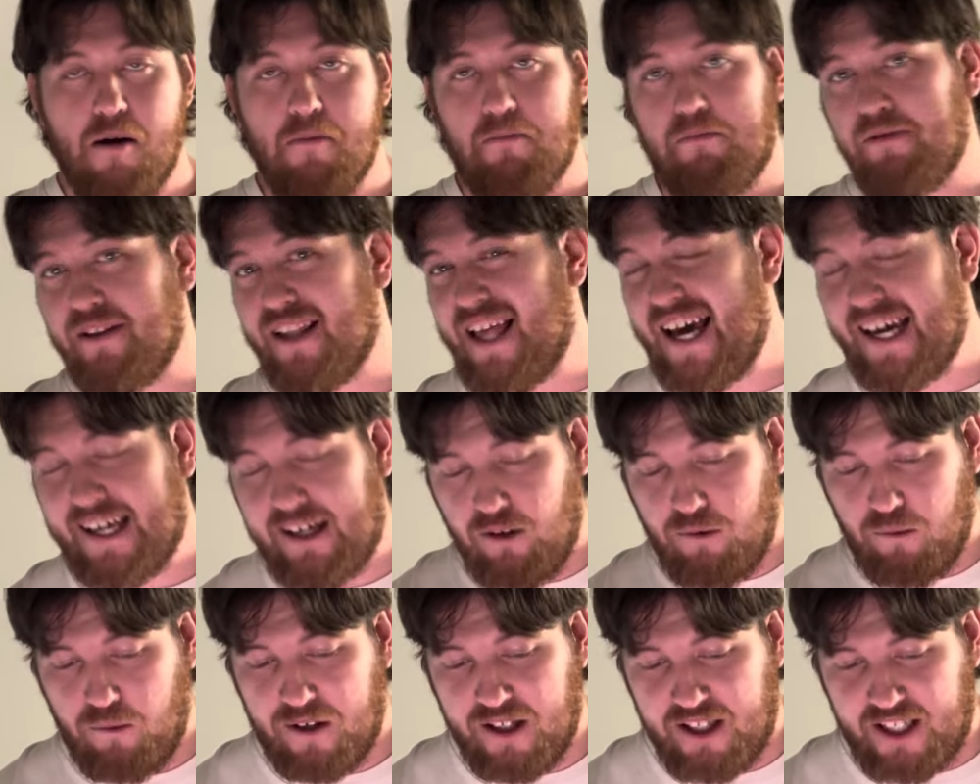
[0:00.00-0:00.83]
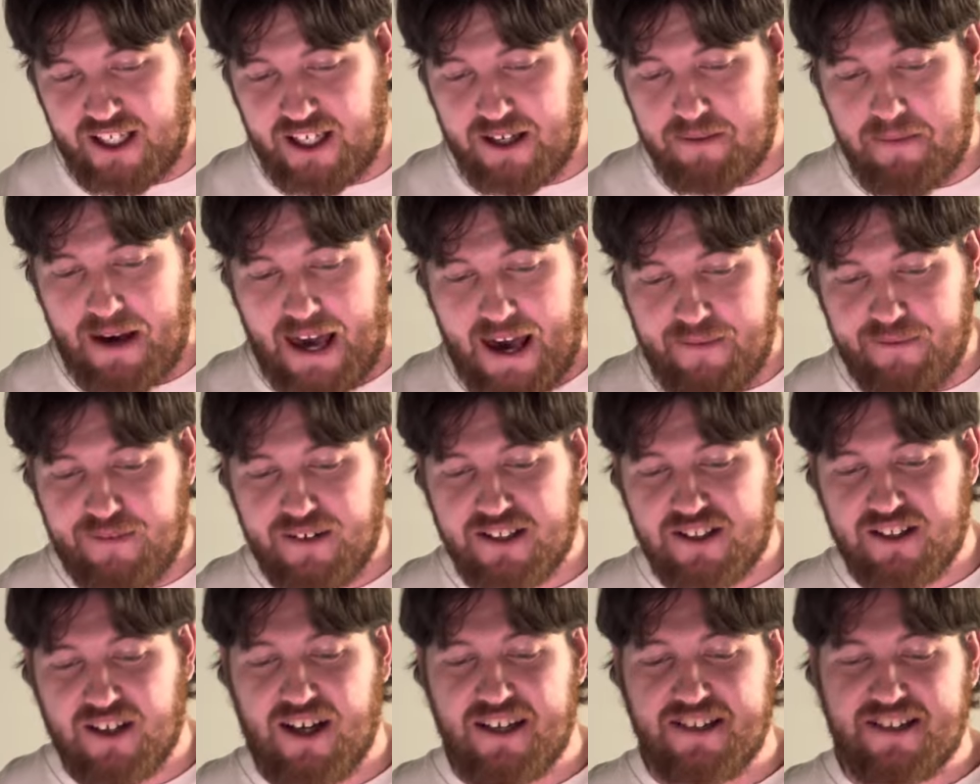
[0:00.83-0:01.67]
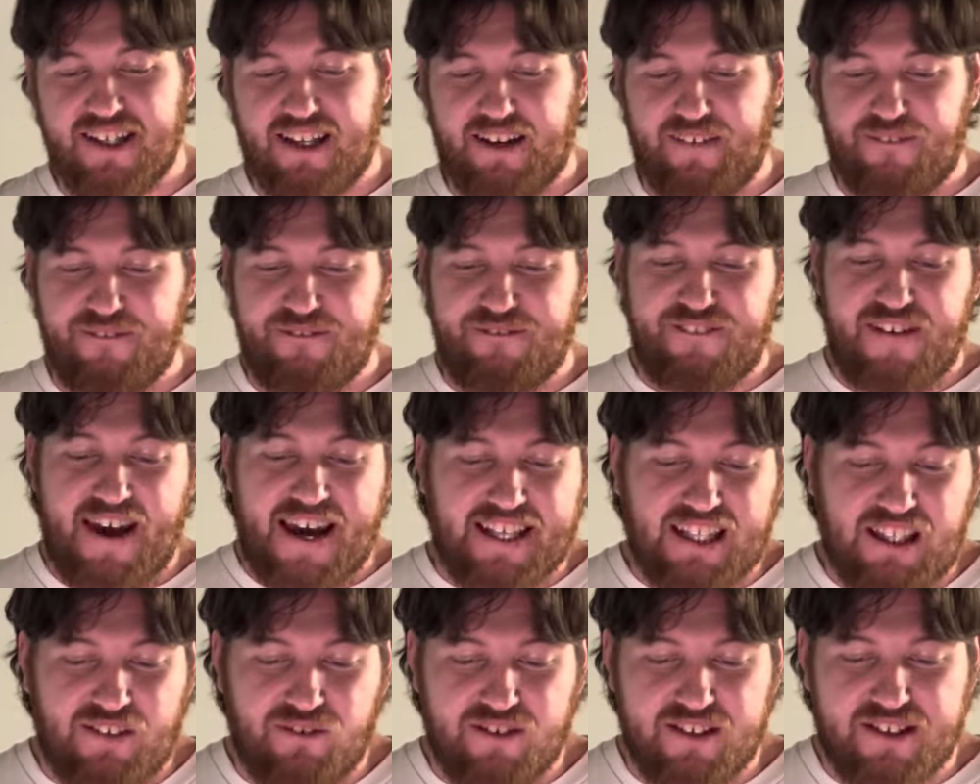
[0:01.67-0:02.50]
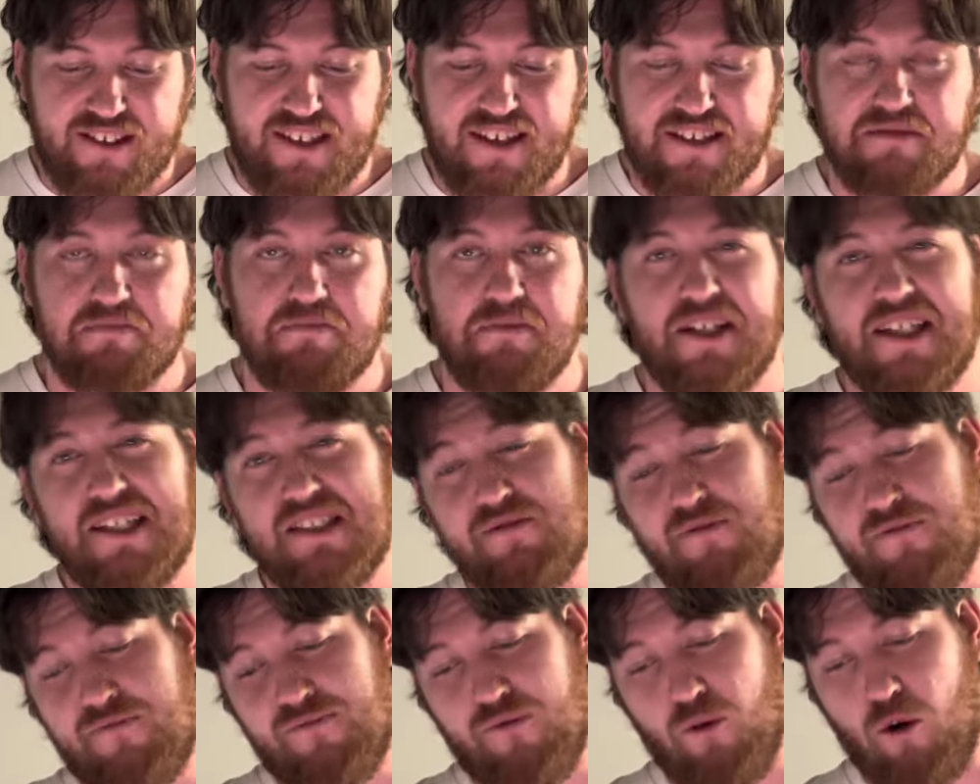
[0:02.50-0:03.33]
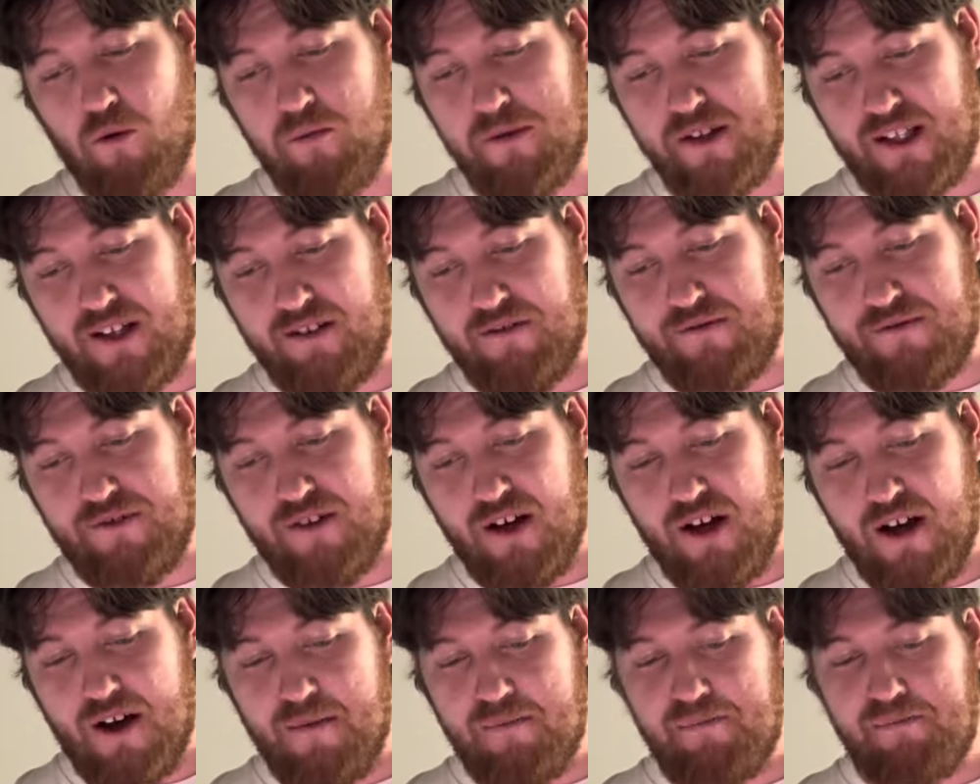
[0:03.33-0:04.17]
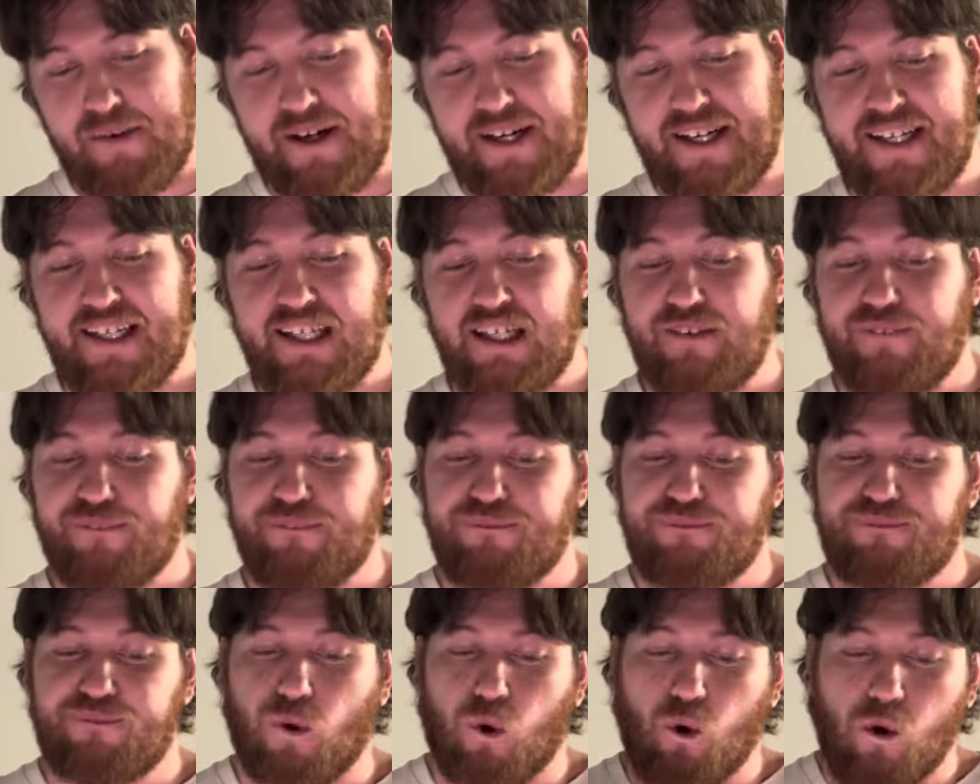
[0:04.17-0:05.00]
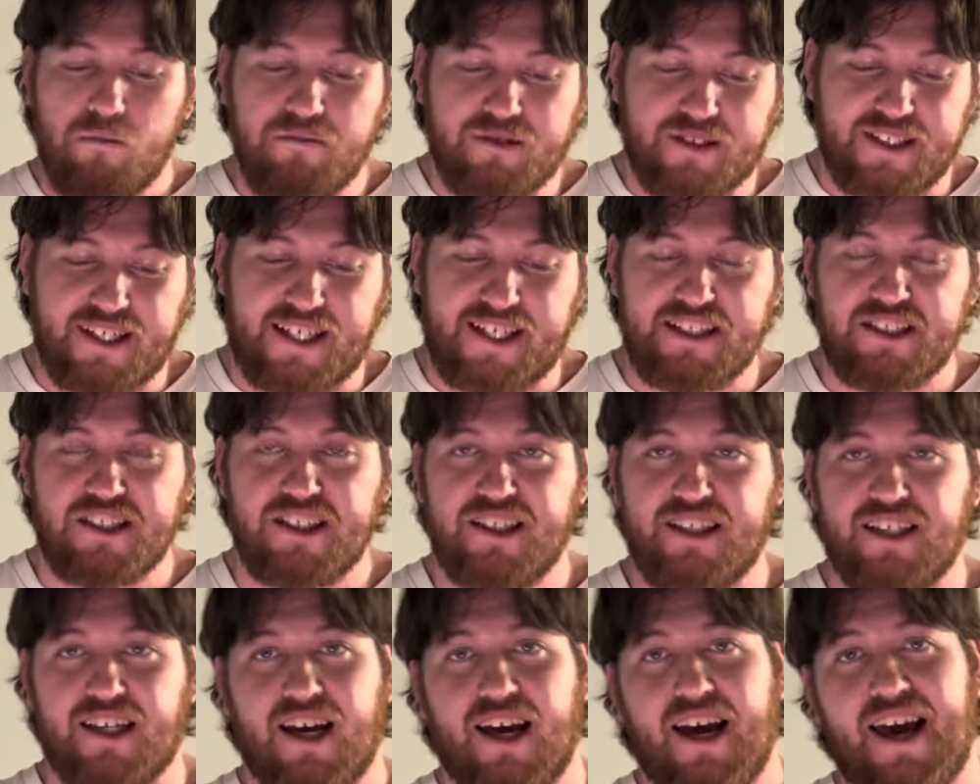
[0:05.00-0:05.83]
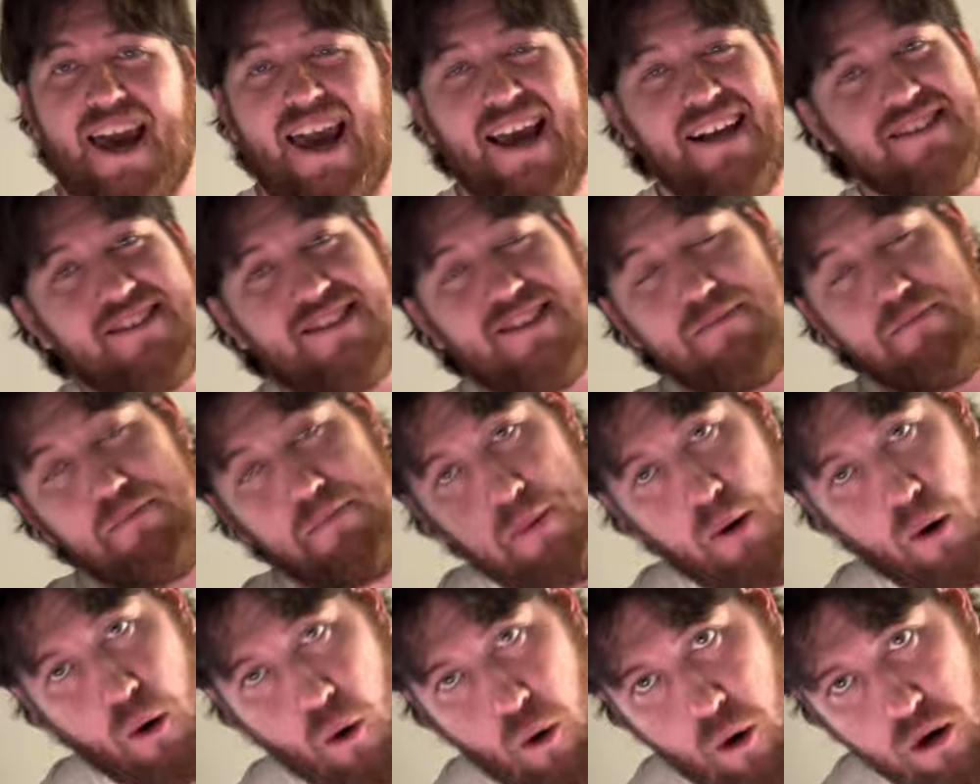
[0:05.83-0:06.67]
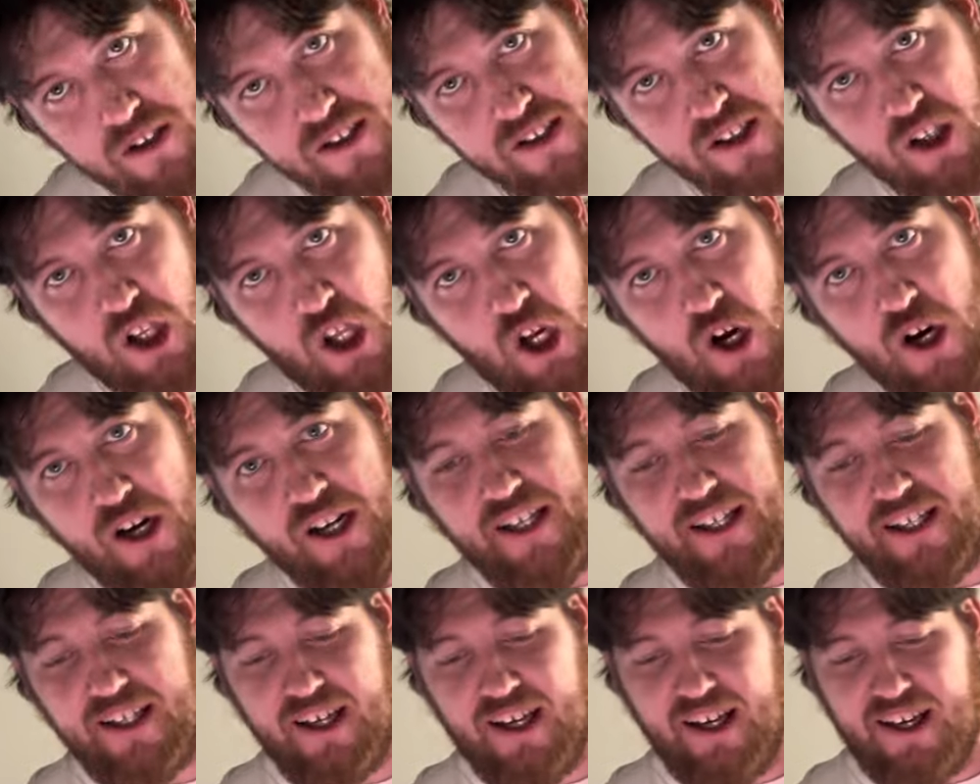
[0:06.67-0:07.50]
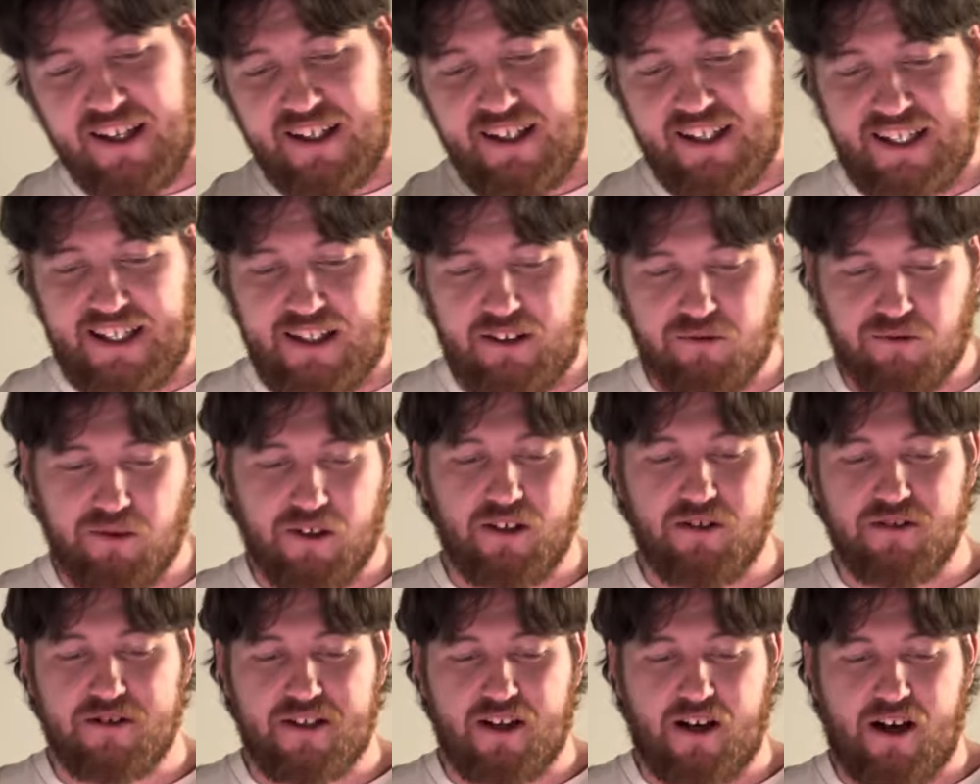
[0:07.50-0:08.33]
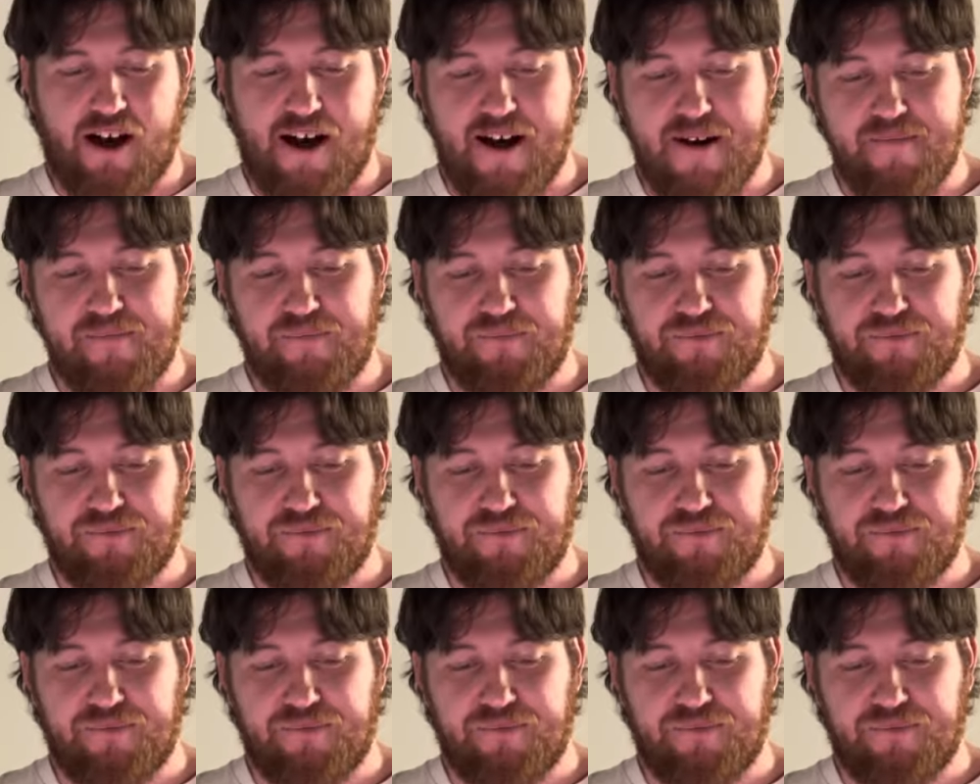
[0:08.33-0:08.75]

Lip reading: Black and William emphasize that effective assessment is formative, meaning it informs teaching and supports learning in real time.